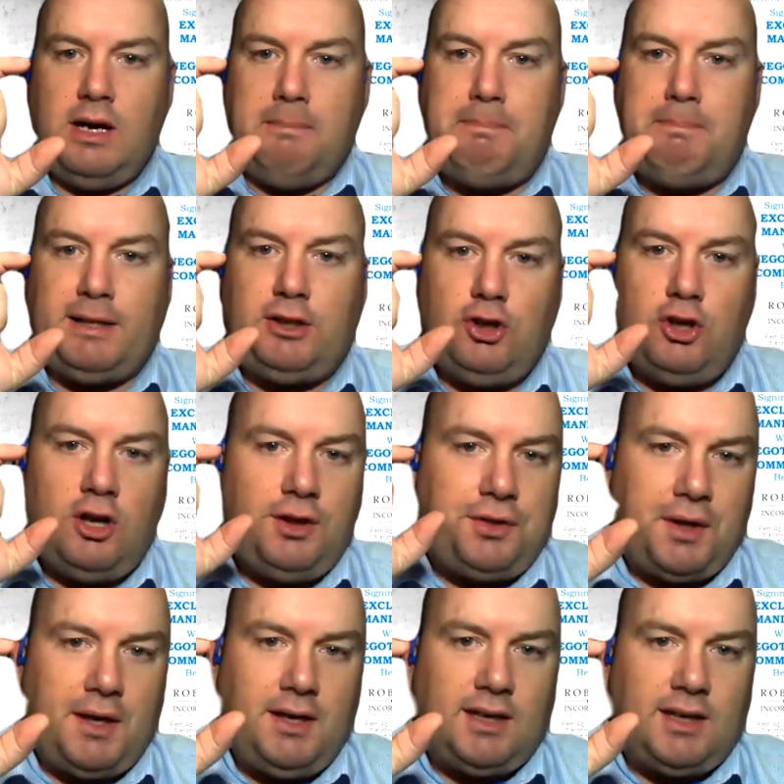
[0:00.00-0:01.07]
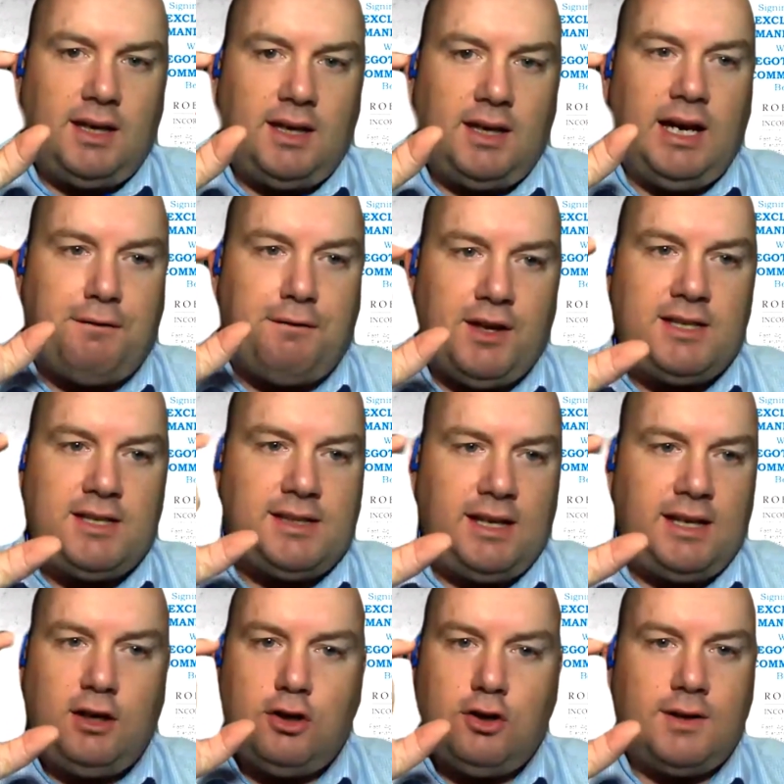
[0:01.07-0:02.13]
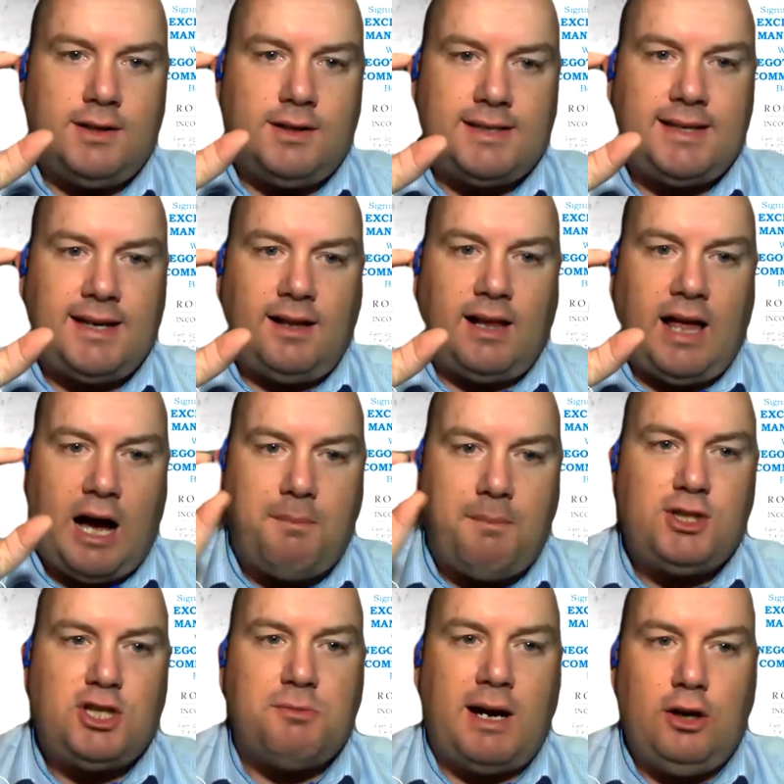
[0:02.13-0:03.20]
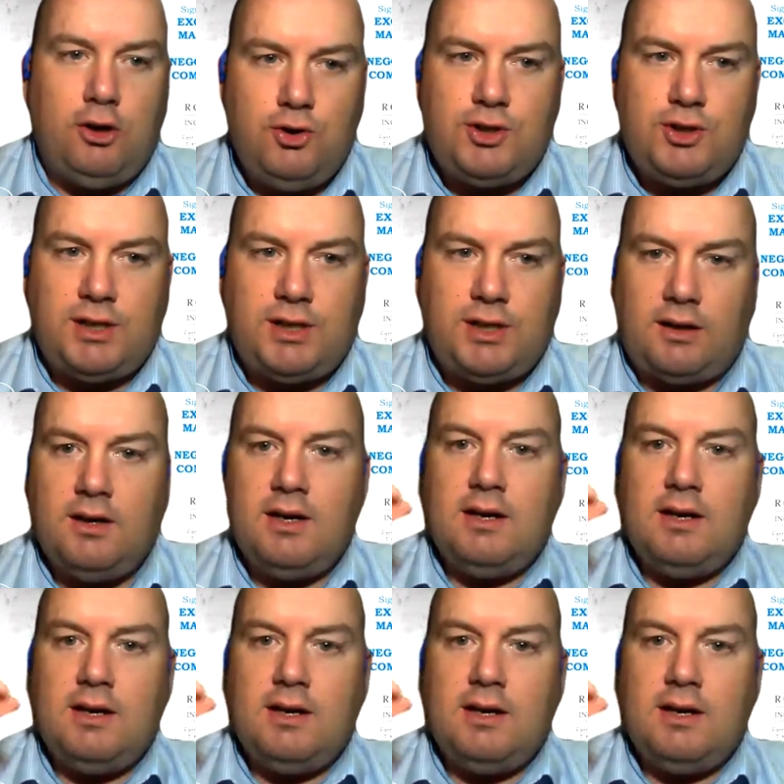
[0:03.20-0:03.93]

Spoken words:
But you're not thinking, if this thing can't sell, how much am I losing?